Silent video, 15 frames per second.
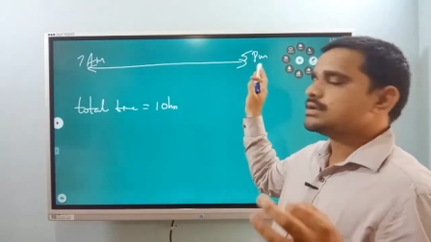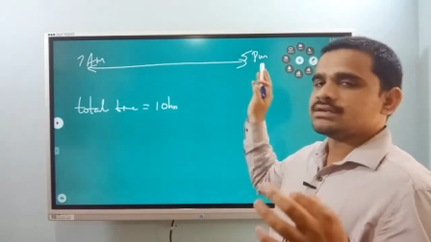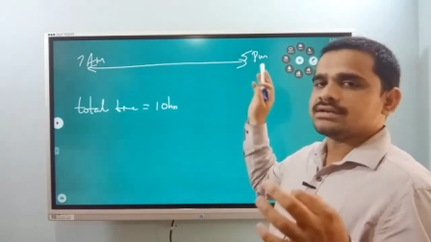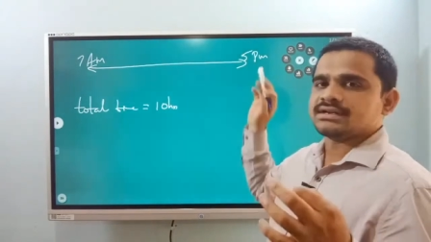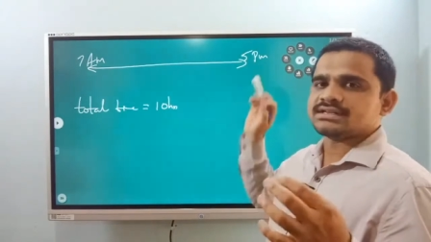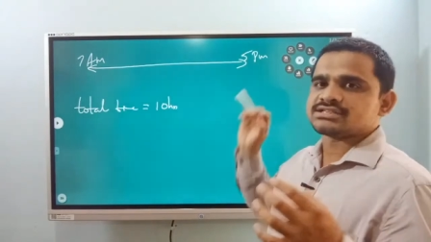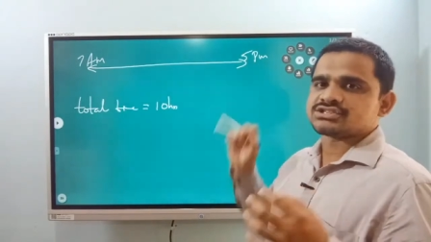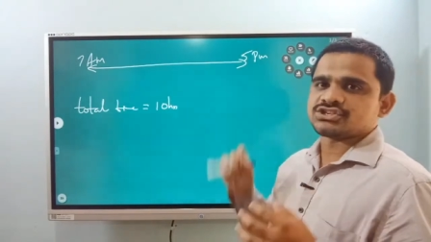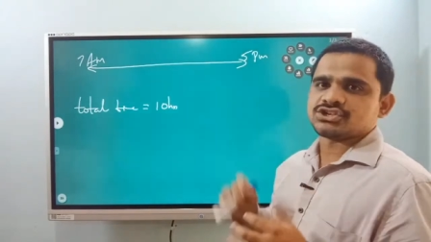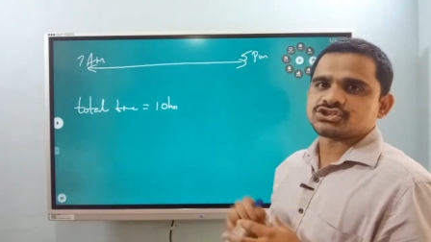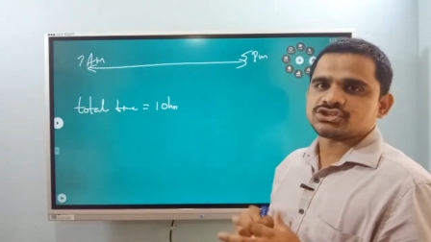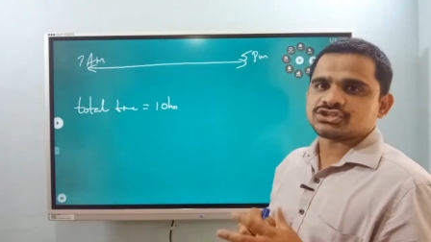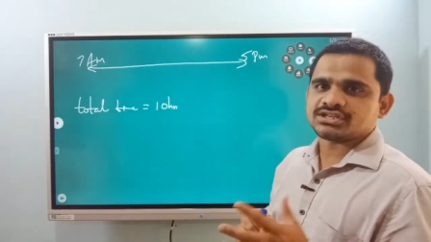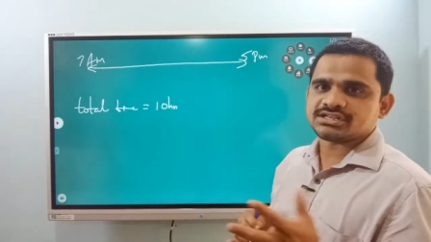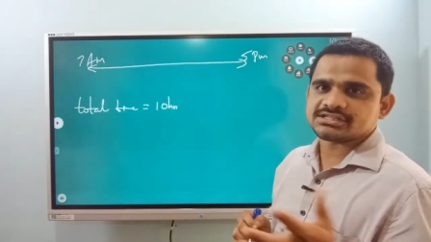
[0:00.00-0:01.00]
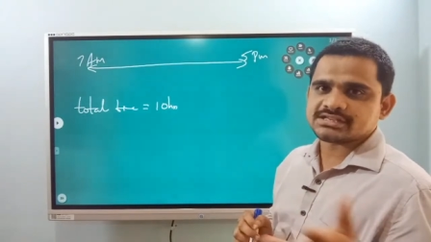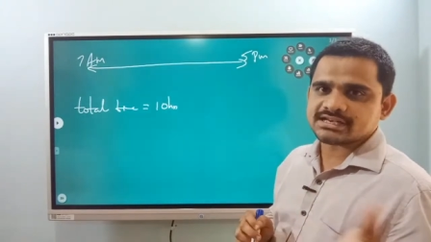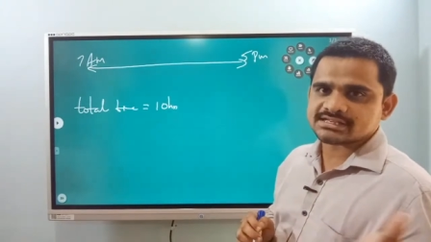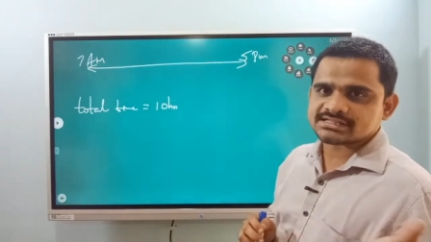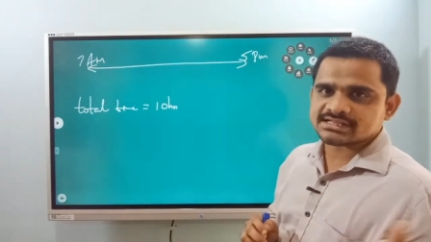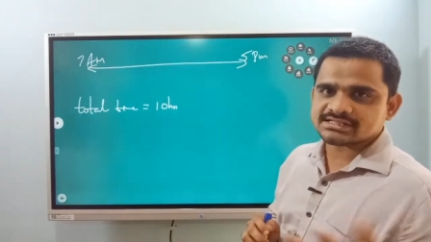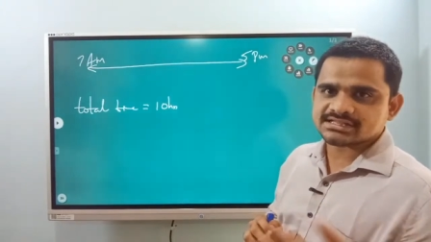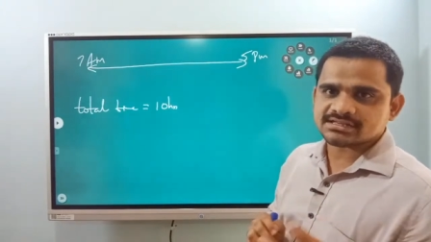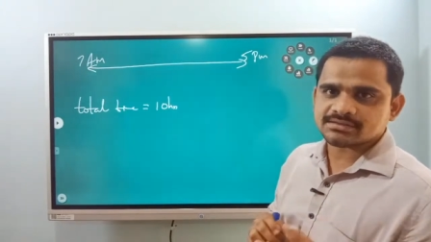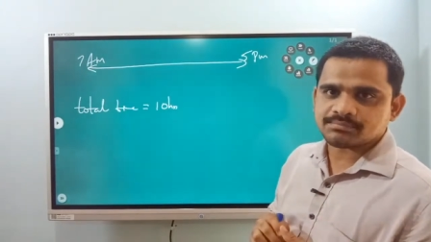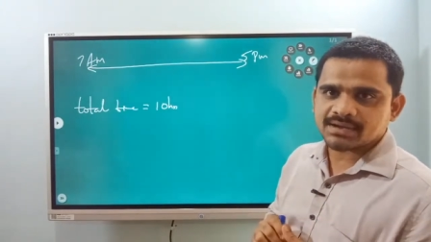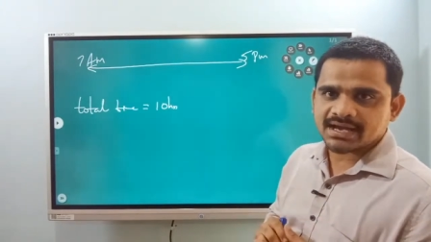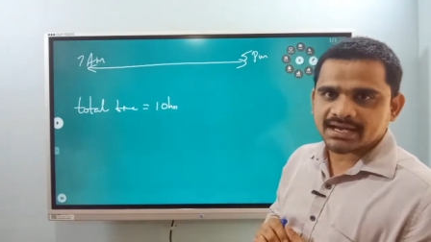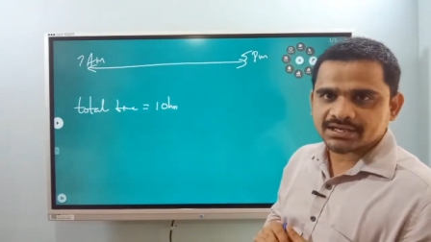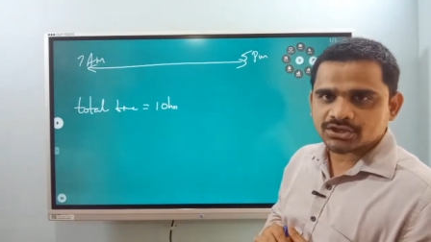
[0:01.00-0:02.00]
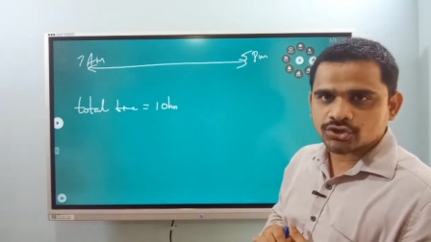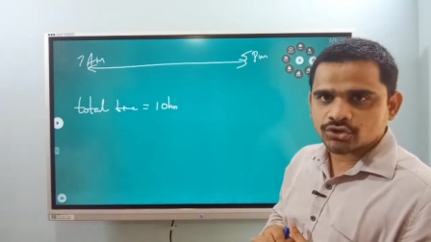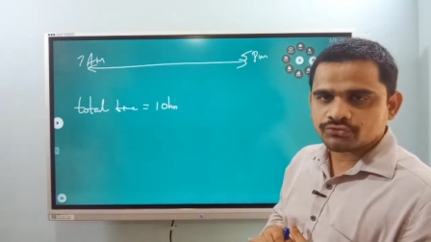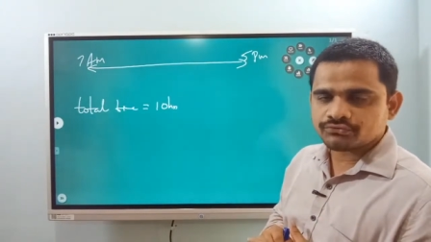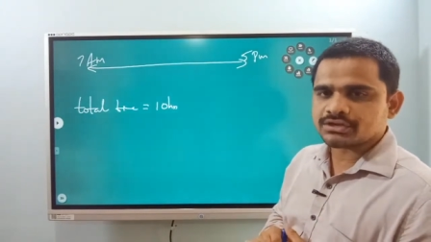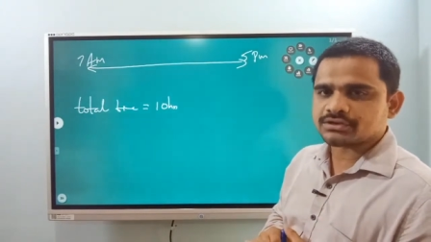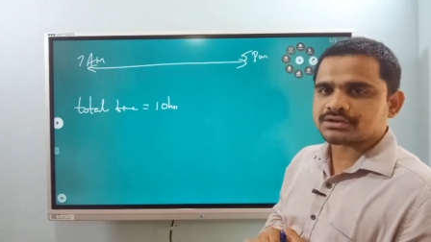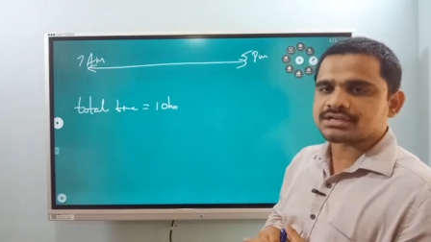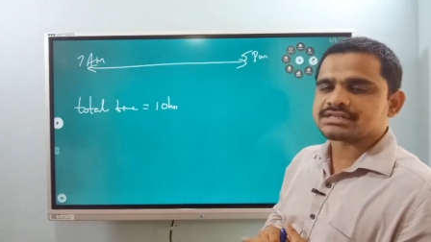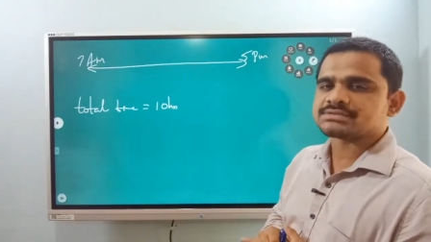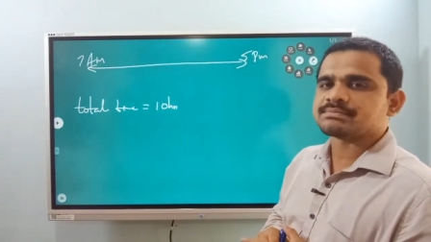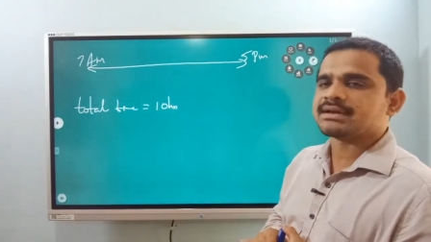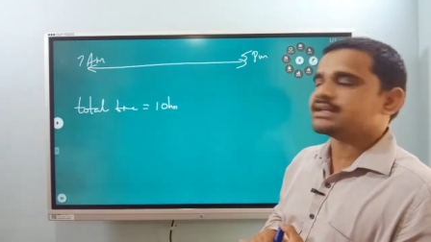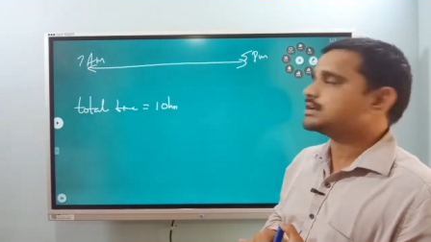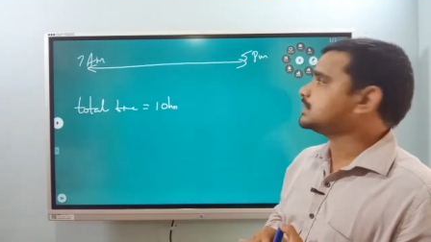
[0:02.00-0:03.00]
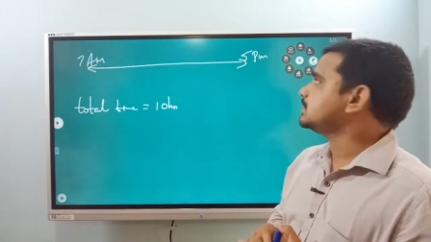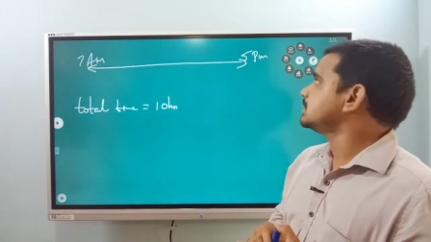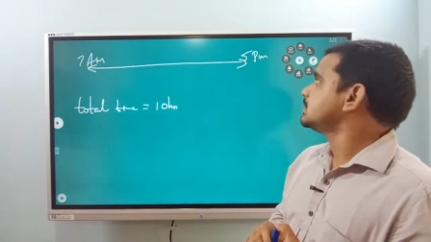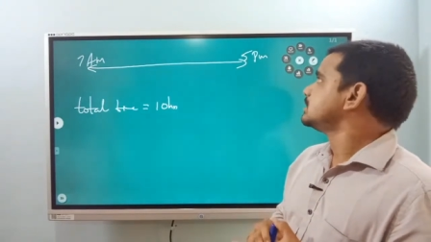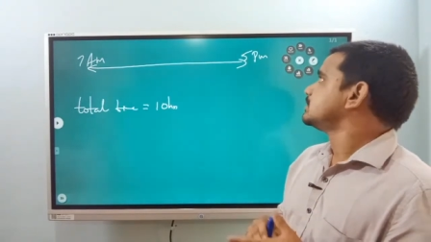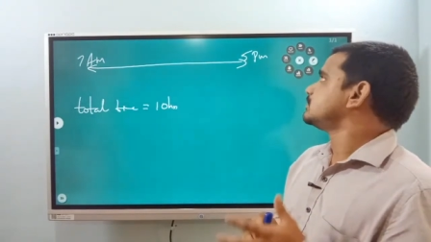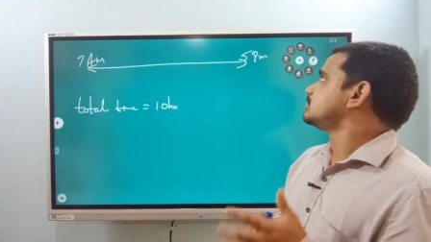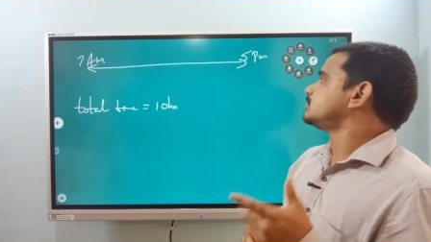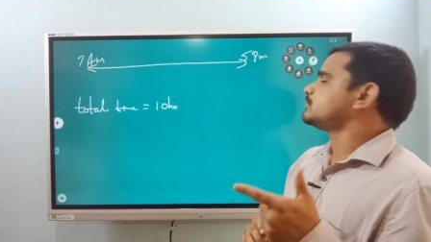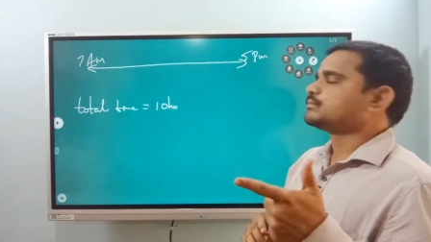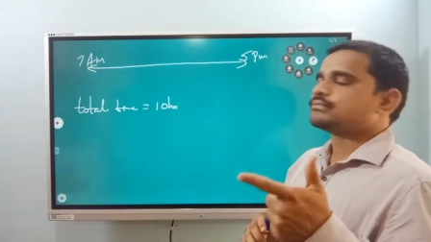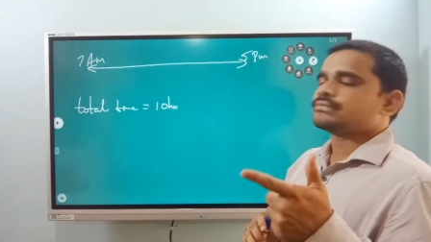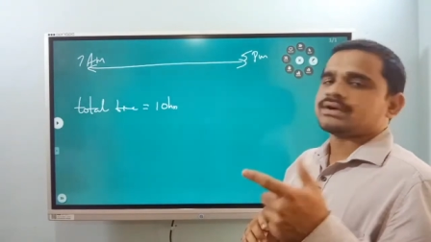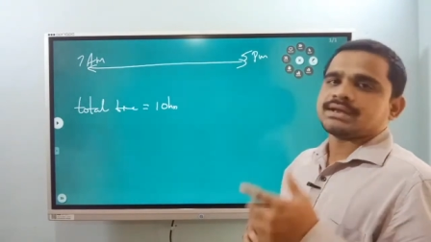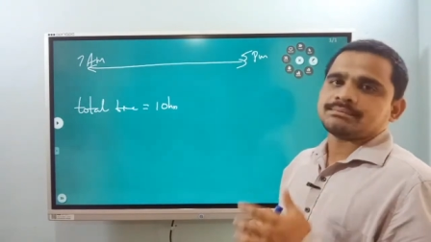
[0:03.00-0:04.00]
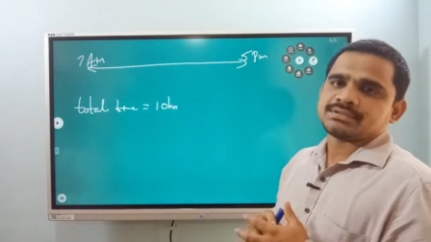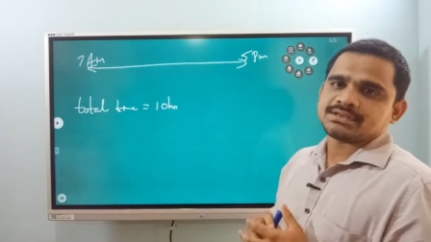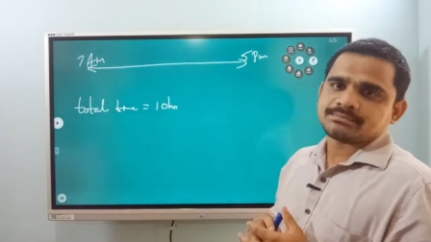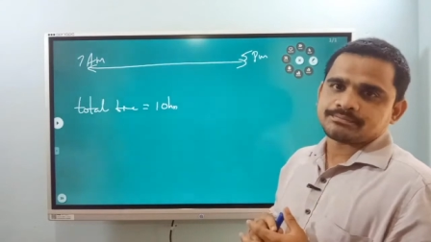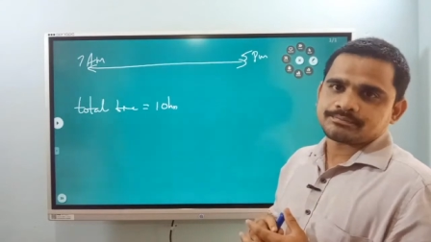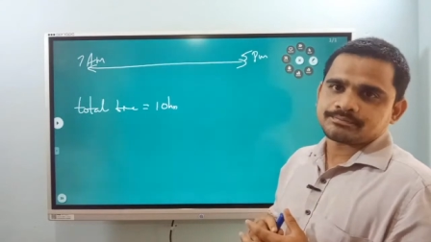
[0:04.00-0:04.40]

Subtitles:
destination, that is, let's consider the Bangalore, will reach by 5 p.m.